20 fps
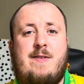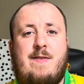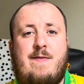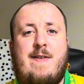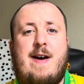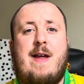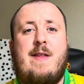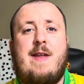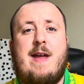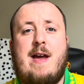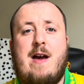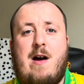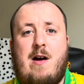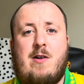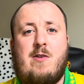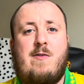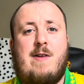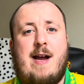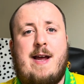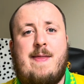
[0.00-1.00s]
The fact they are
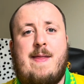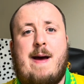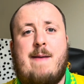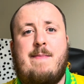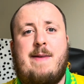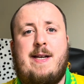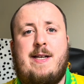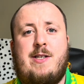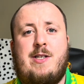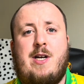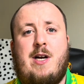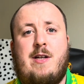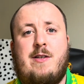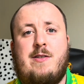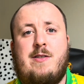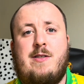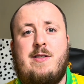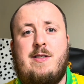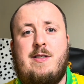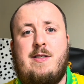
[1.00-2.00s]
creating that many
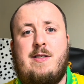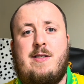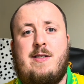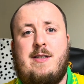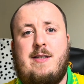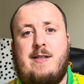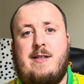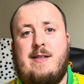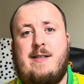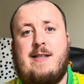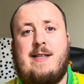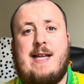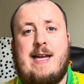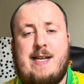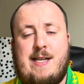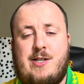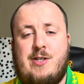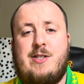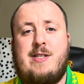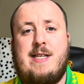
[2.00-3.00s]
chances, they
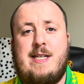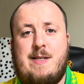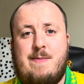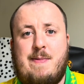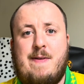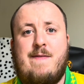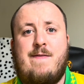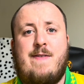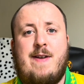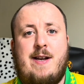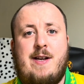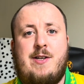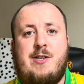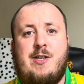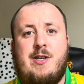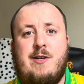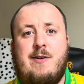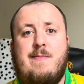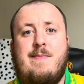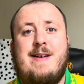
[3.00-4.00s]
just need to be
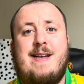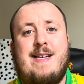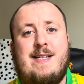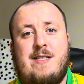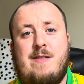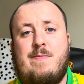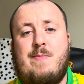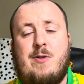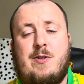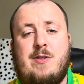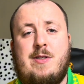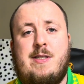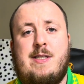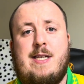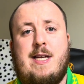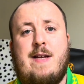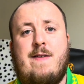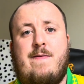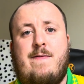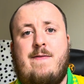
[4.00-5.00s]
finishing them, is a
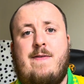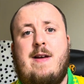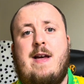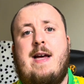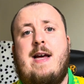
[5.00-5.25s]
positive